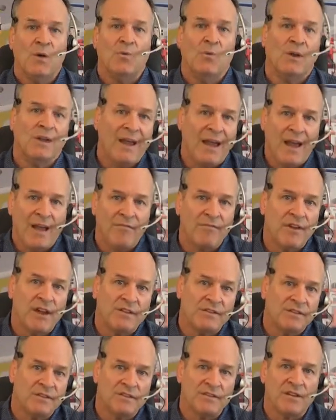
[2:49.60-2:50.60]
will have
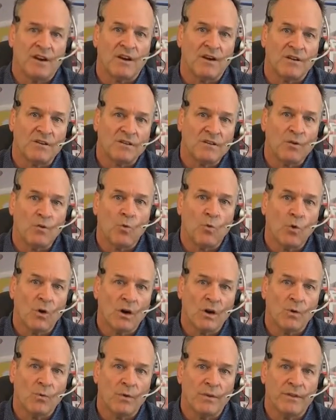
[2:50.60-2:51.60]
that desire to
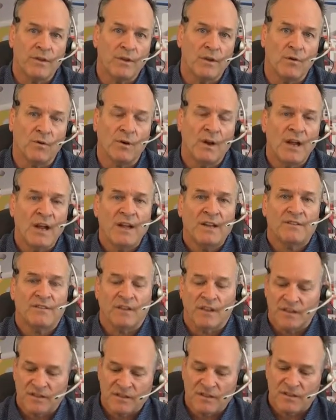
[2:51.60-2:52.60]
work with you.
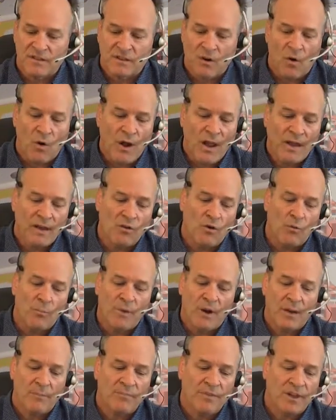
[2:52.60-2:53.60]
So let's just go ahead and
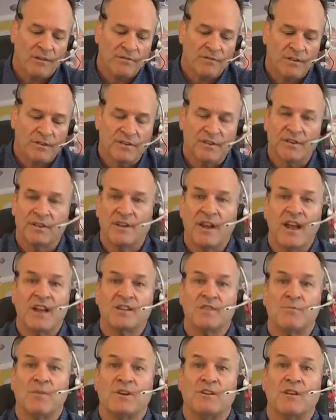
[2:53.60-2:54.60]
open up that first
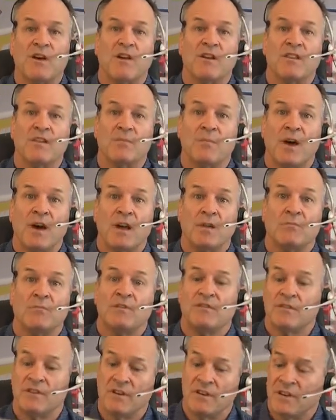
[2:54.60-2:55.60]
attachment down on the bottom
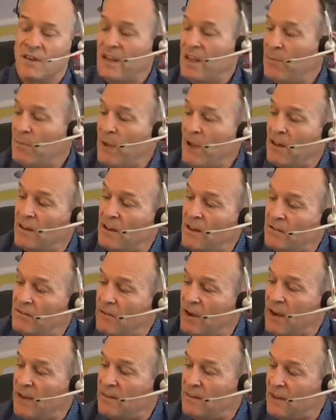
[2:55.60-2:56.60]
of your email
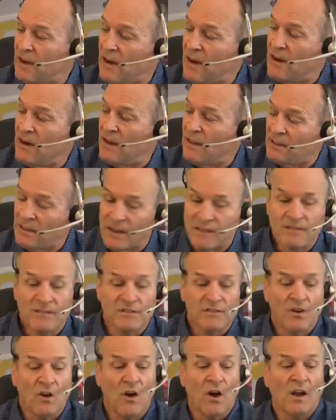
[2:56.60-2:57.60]
invite there, and
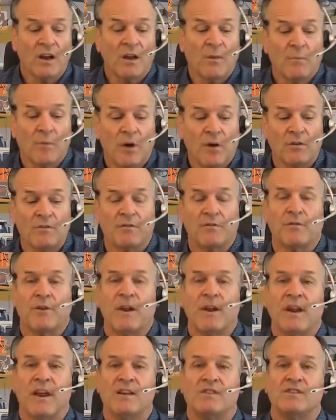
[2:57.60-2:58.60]
let's talk about
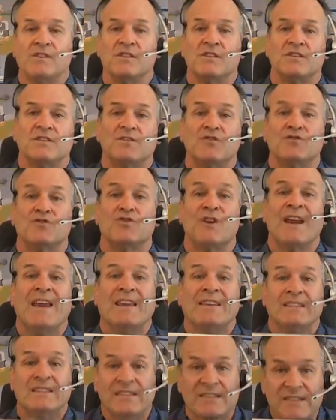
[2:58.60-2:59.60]
freight agent
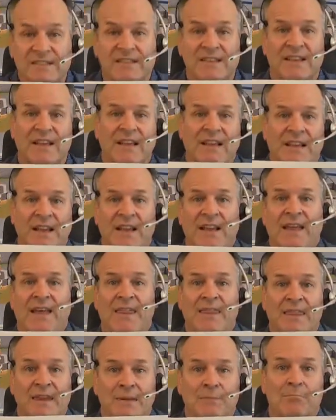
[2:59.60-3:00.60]
traits
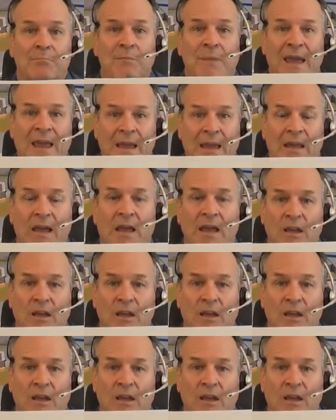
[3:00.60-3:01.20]
that make